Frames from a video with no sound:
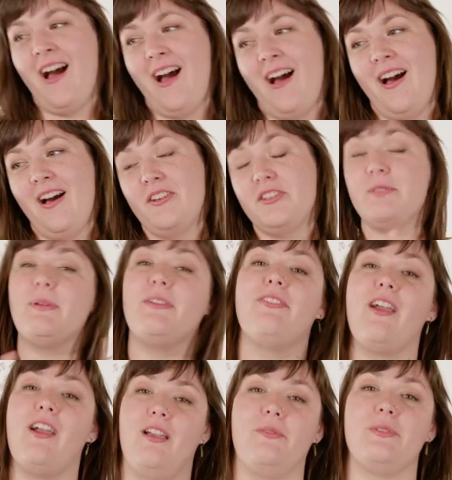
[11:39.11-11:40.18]
Uh, to be
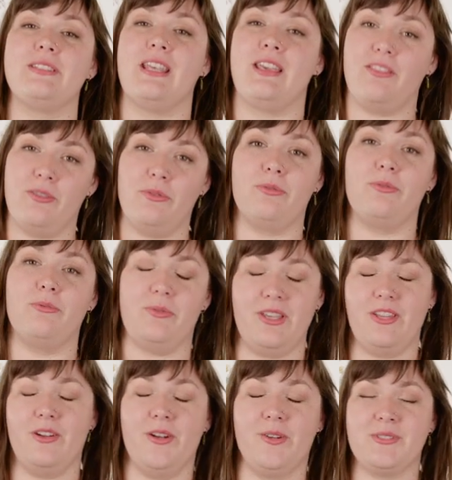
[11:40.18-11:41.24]
fair, it was like
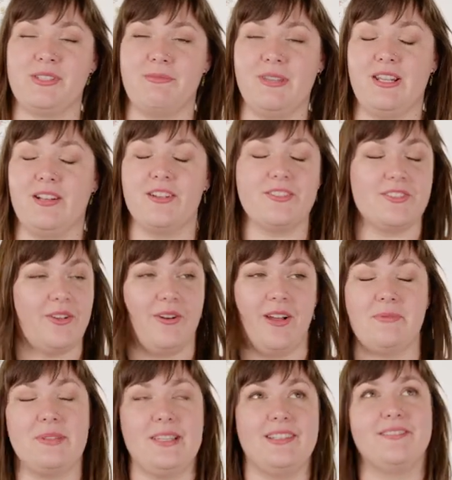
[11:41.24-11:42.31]
three euros a meter. So
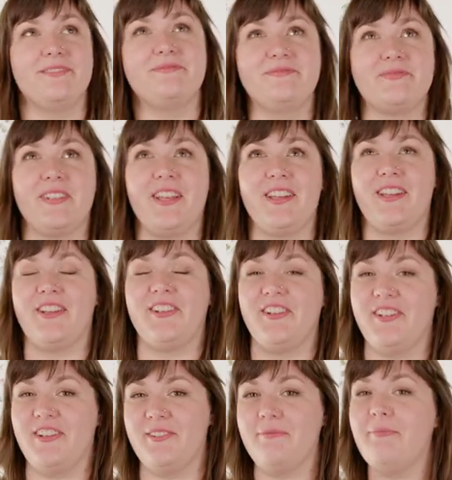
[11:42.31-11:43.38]
I mean,
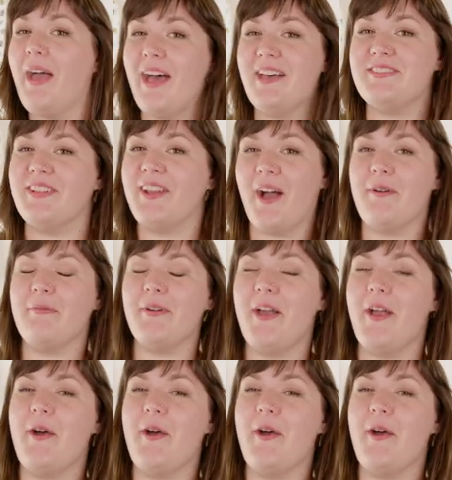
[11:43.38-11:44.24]
couldn't pass it up.